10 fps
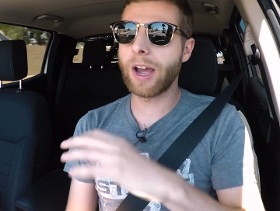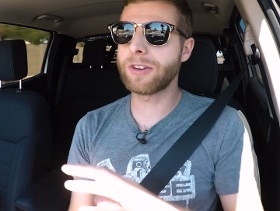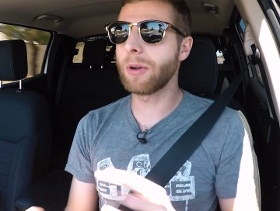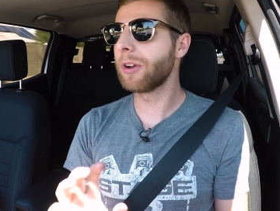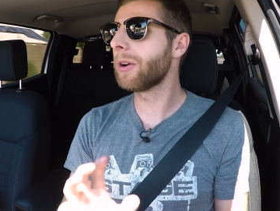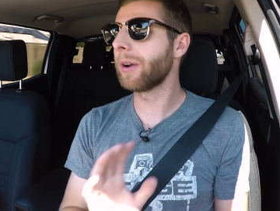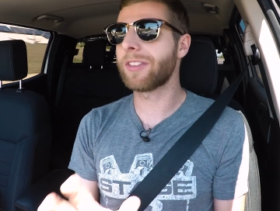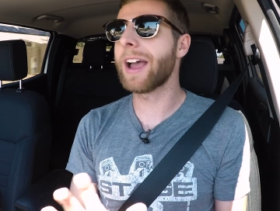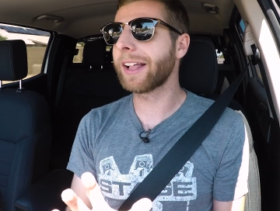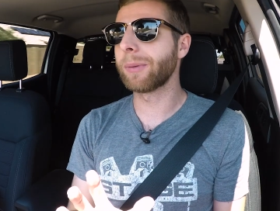I don't know
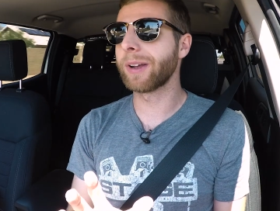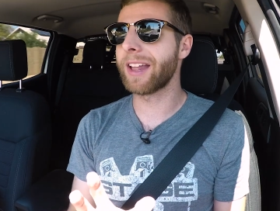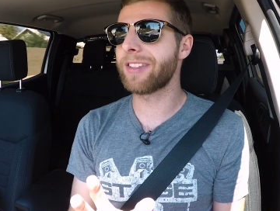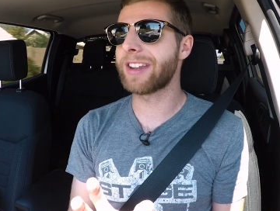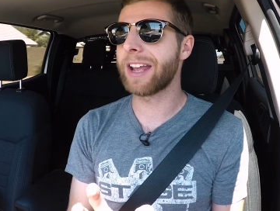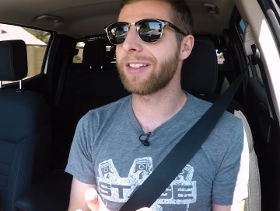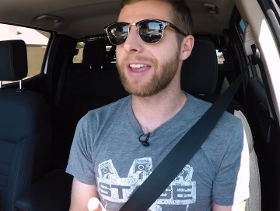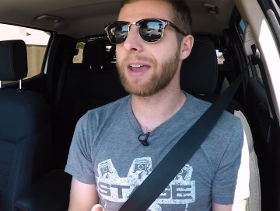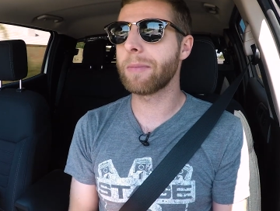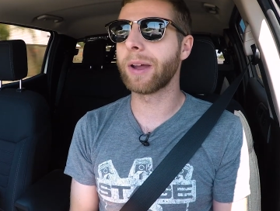exactly where that stands
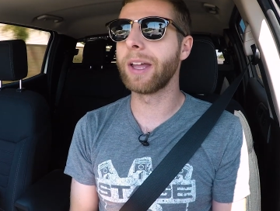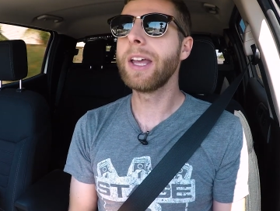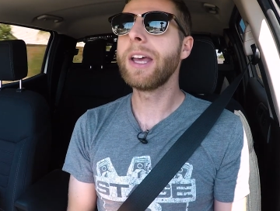yet, but